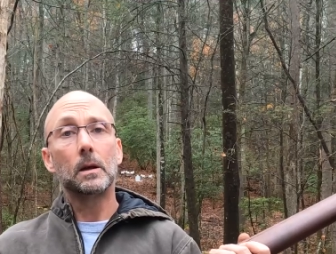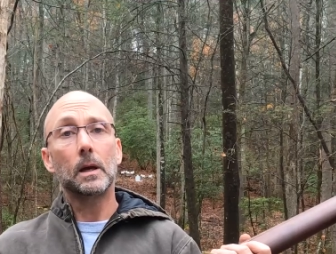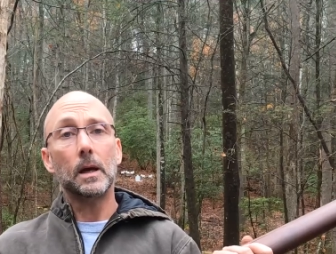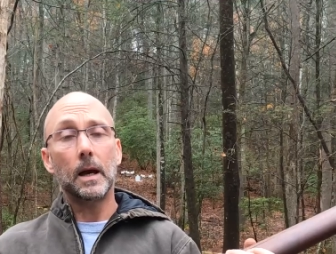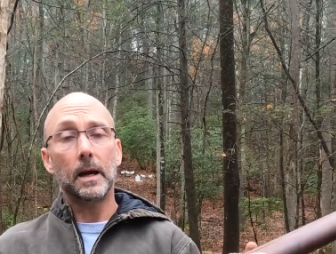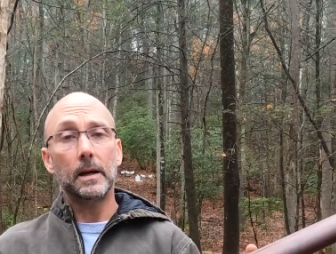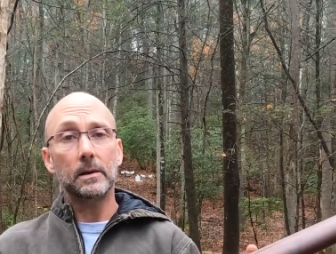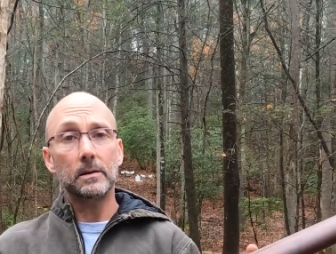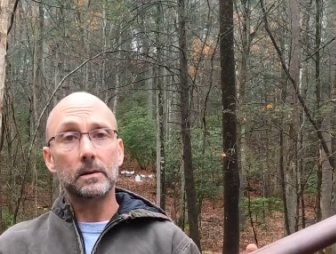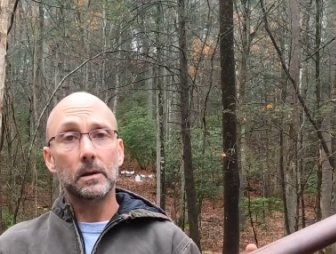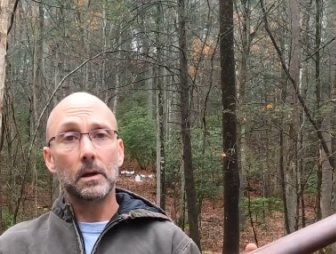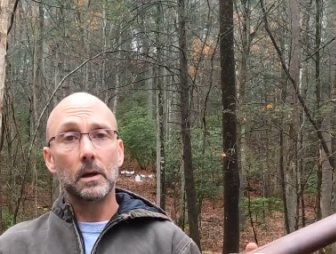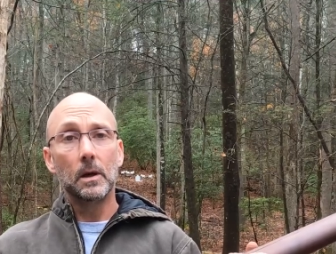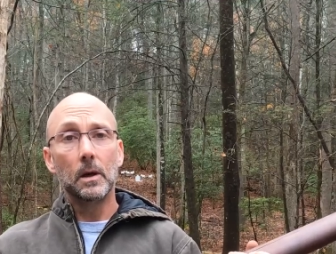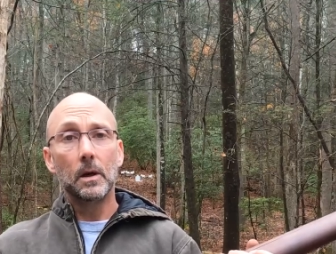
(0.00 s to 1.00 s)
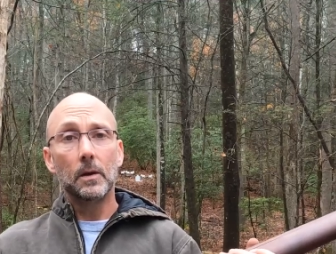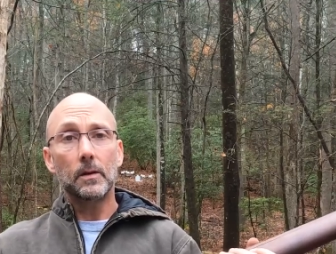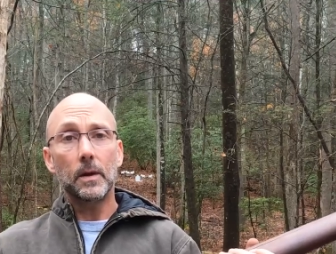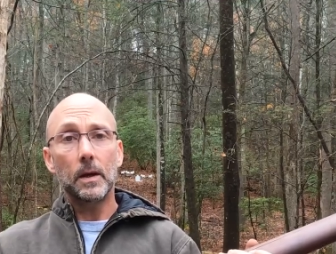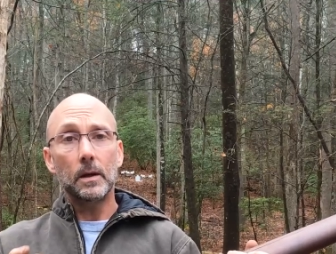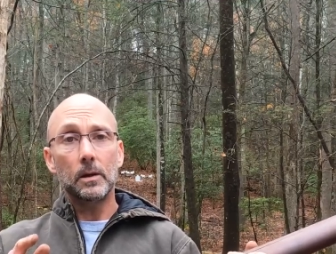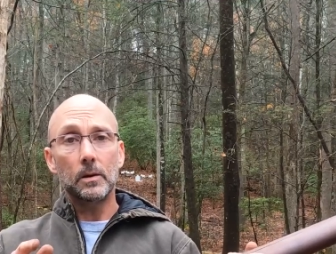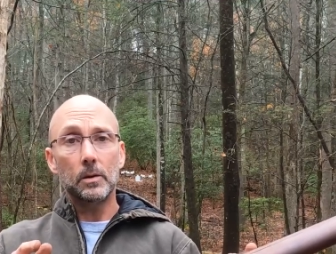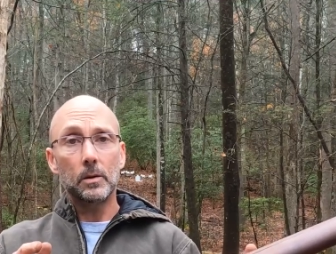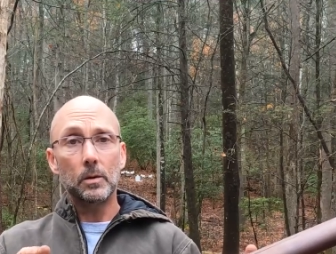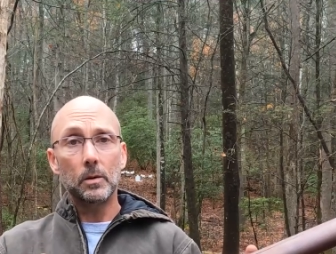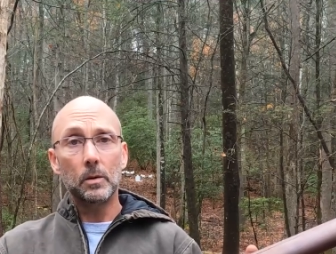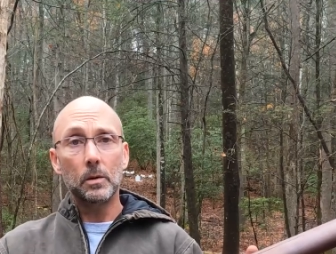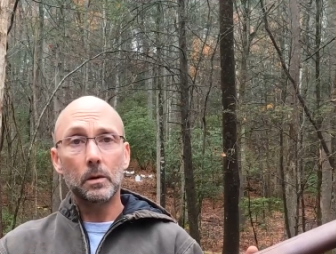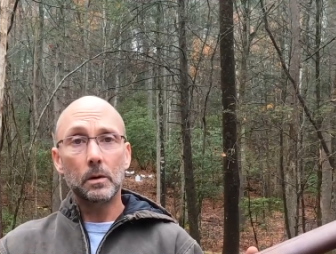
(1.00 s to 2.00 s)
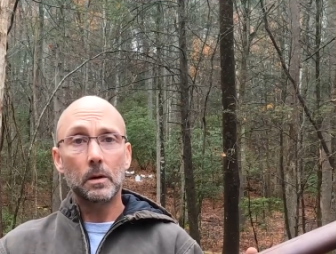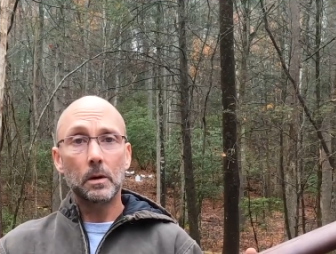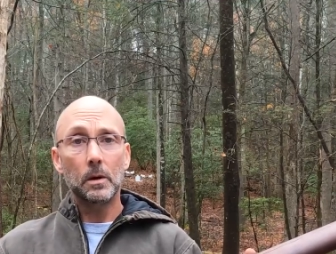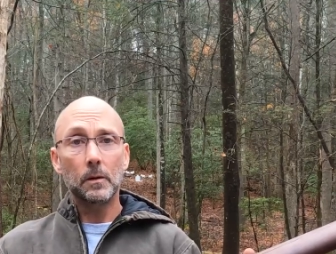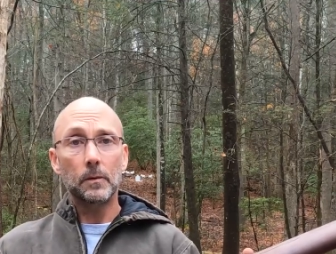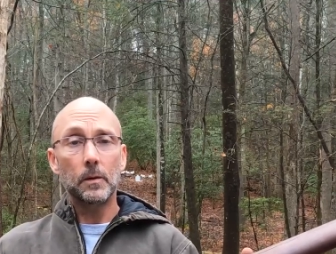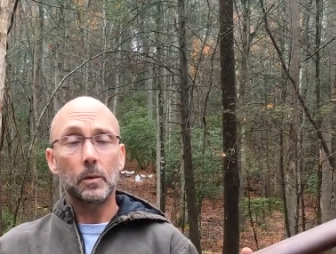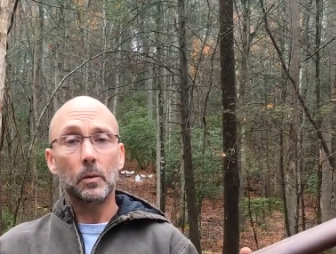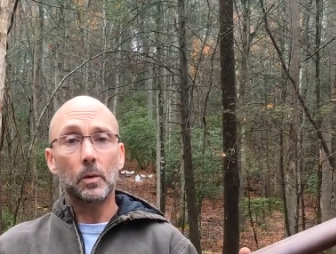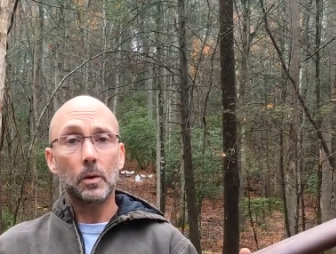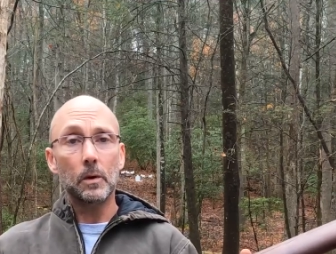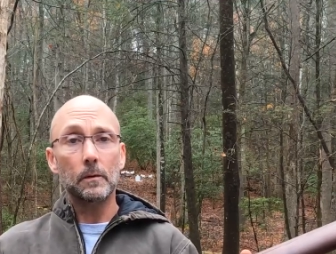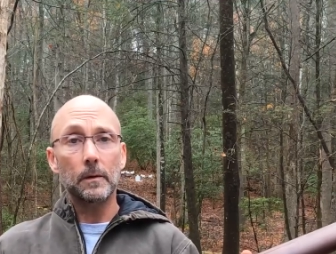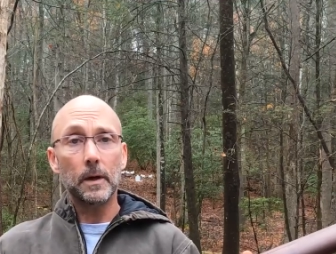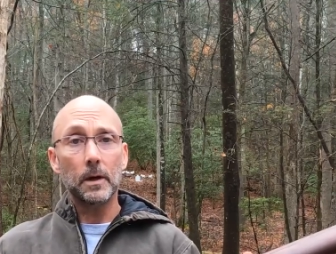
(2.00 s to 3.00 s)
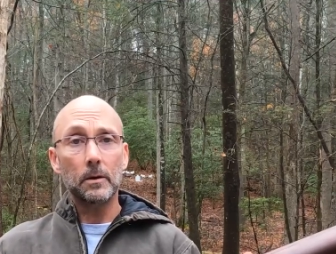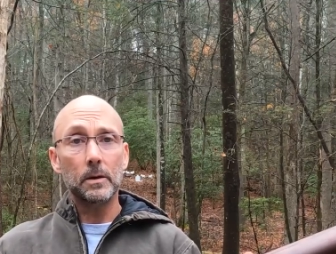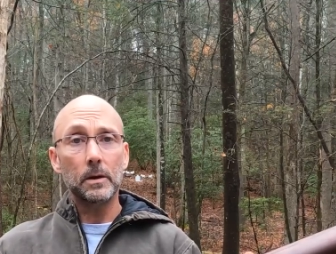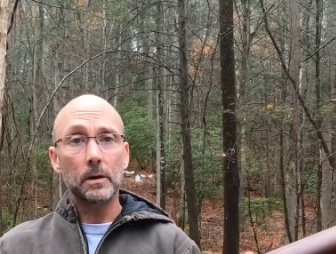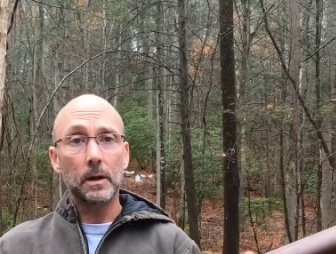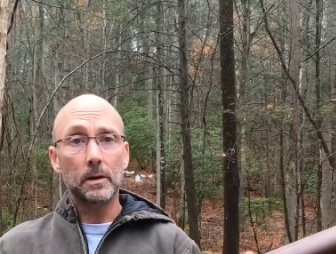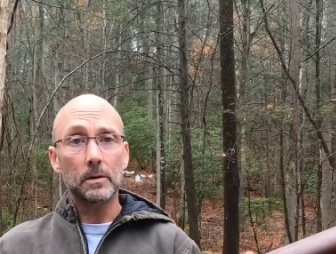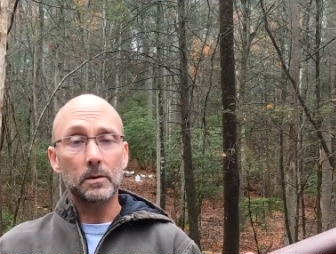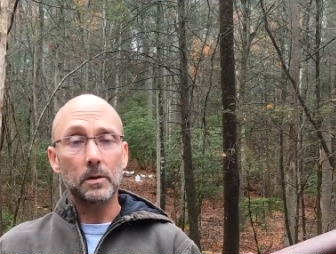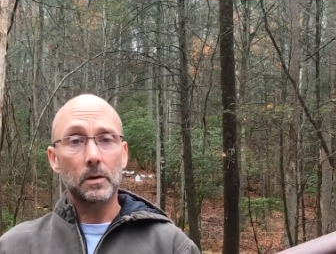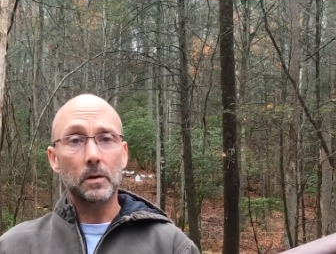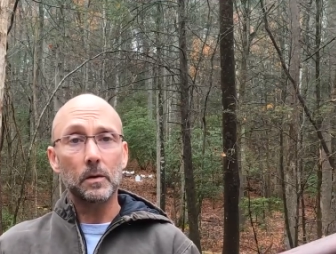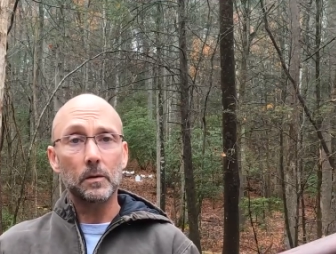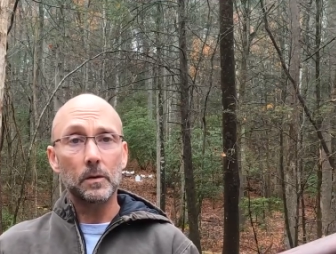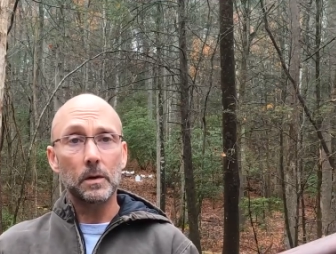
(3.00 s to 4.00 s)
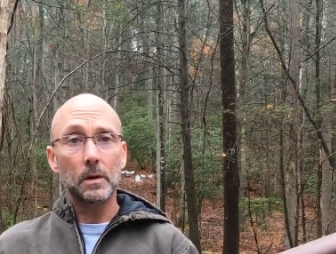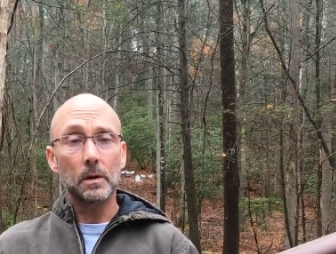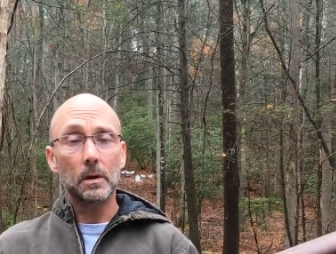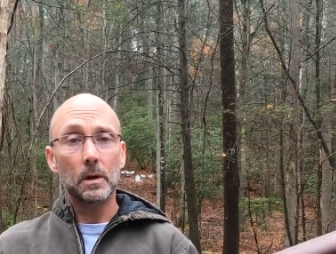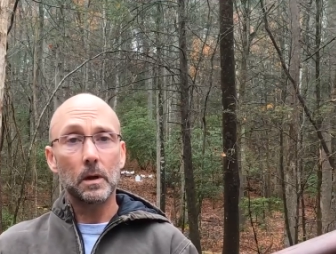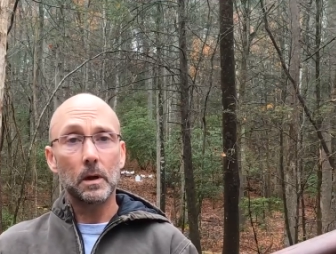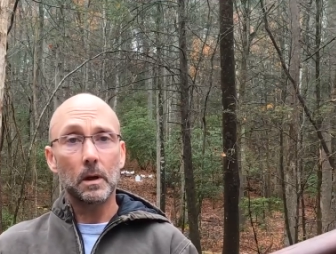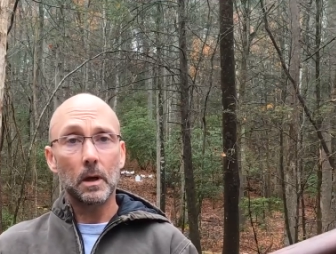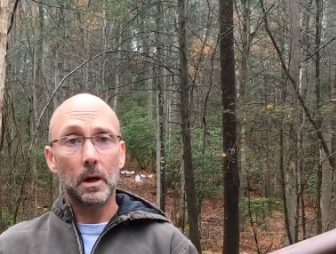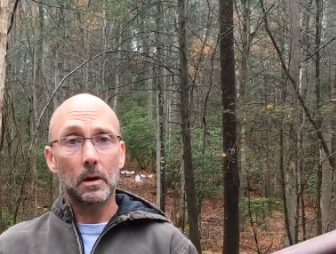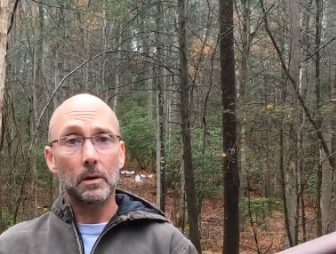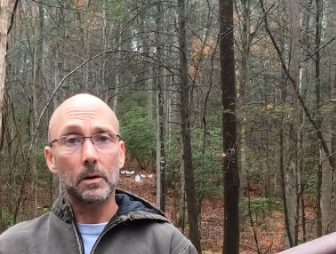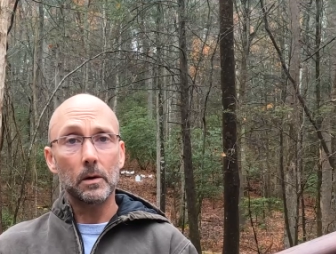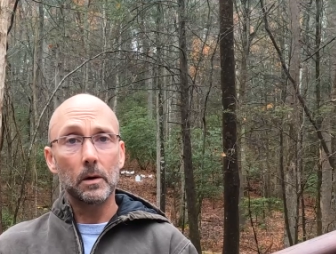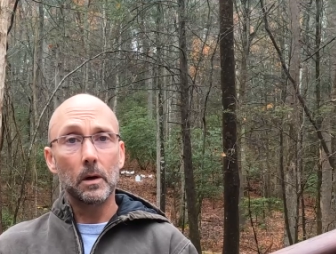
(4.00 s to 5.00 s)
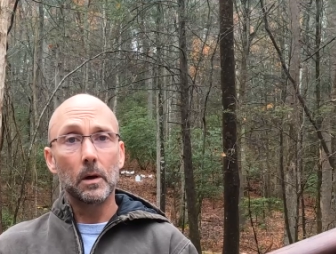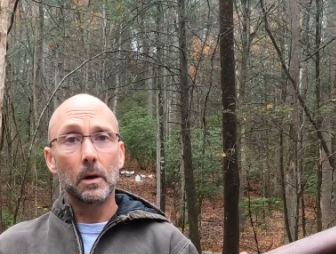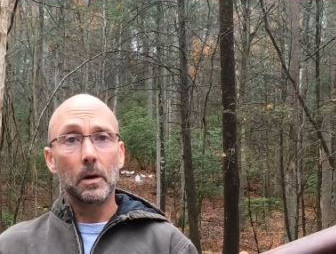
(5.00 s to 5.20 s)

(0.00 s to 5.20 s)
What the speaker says: Guys, thank you if you were a veteran and served in our